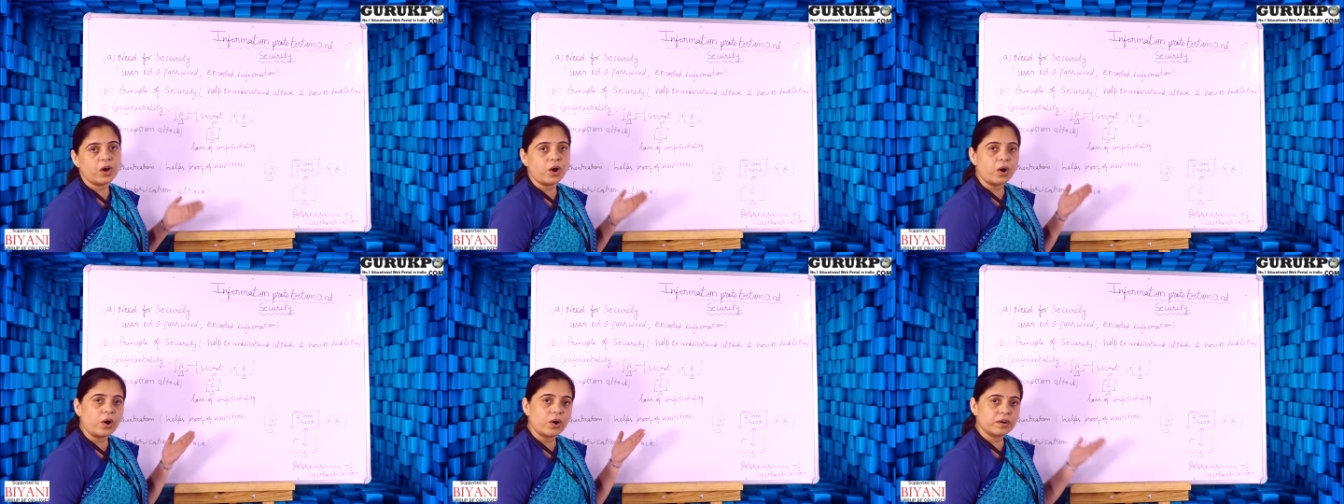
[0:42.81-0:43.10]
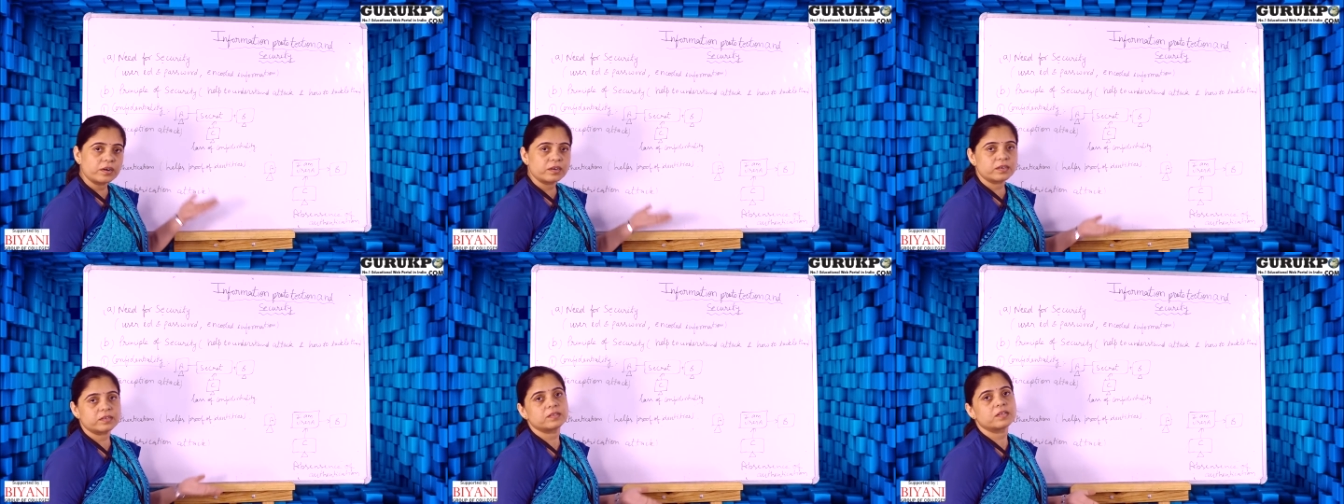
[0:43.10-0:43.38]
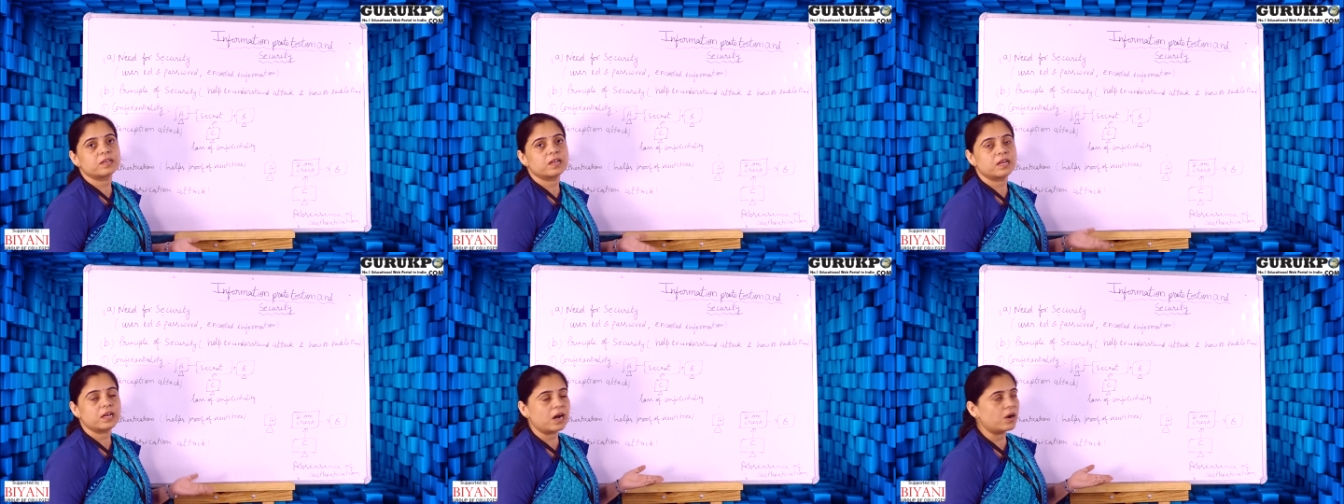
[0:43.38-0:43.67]
or
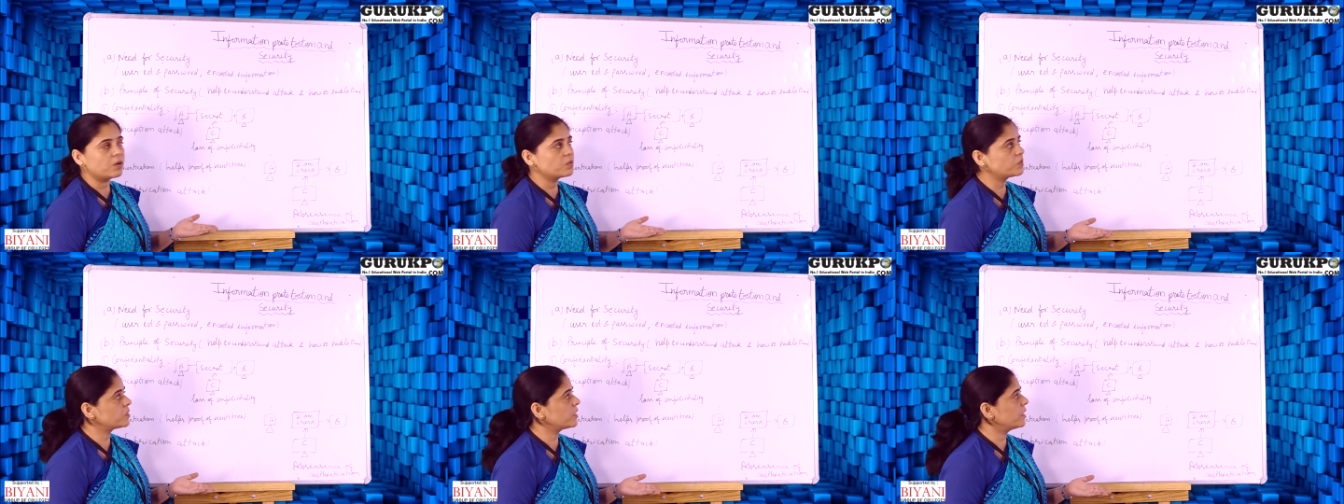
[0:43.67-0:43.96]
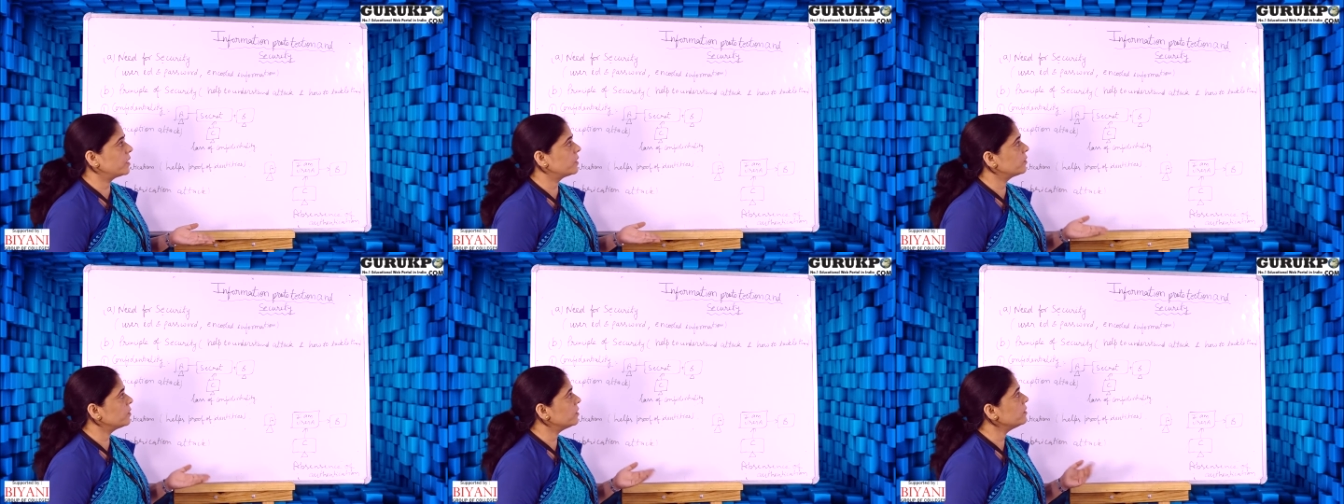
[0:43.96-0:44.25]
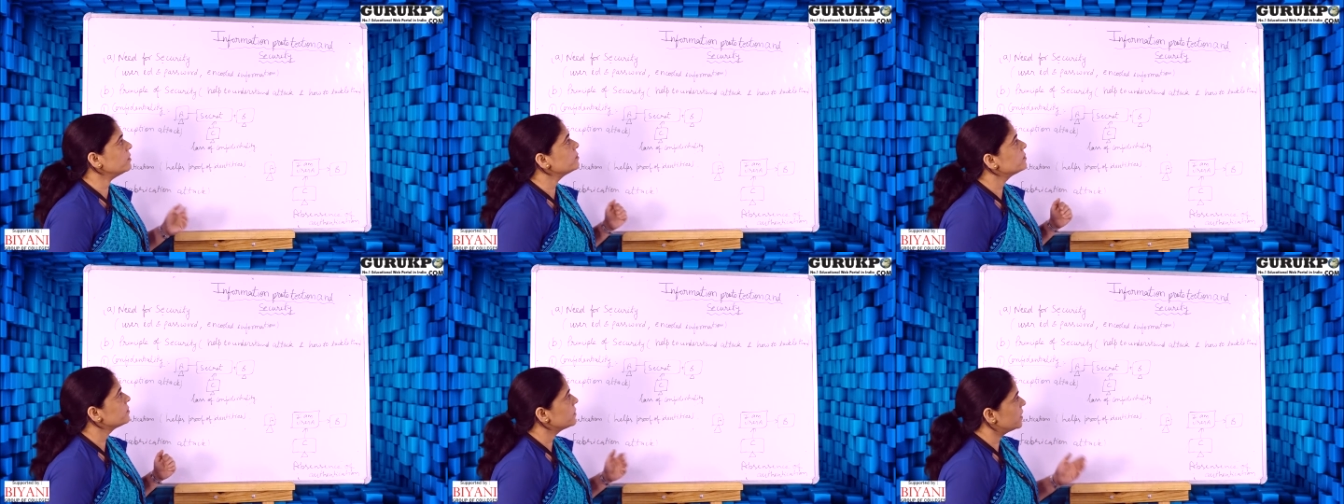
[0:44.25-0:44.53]
outside the
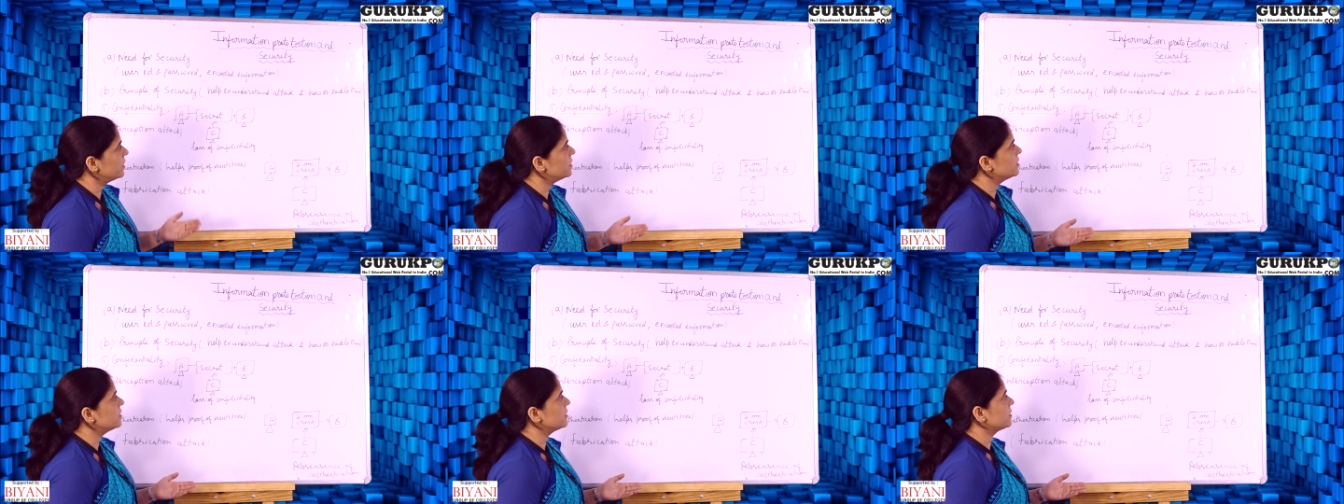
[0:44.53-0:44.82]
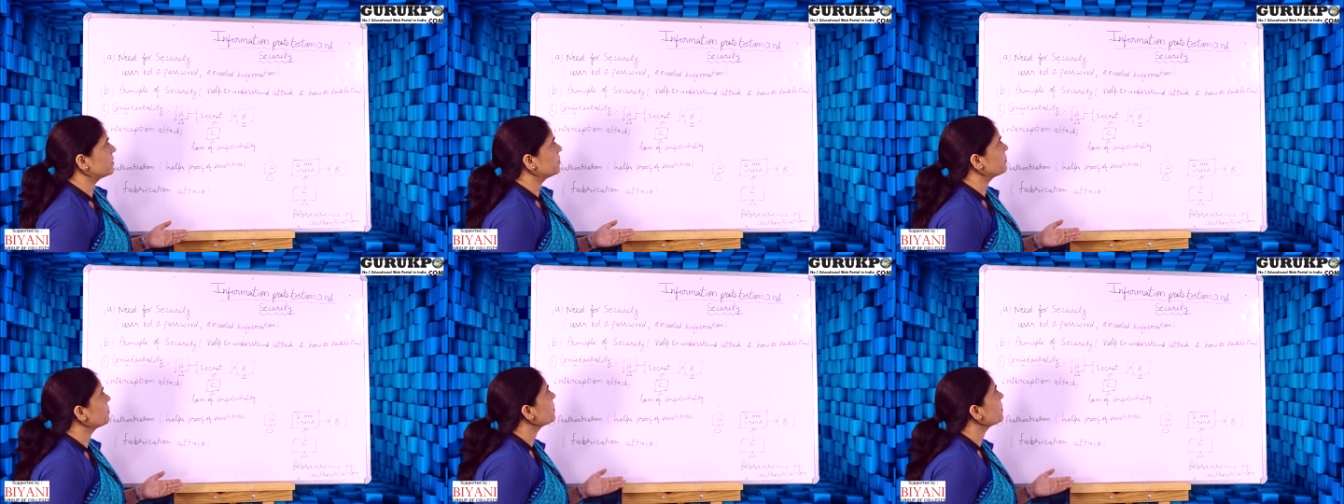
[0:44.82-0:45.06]
India.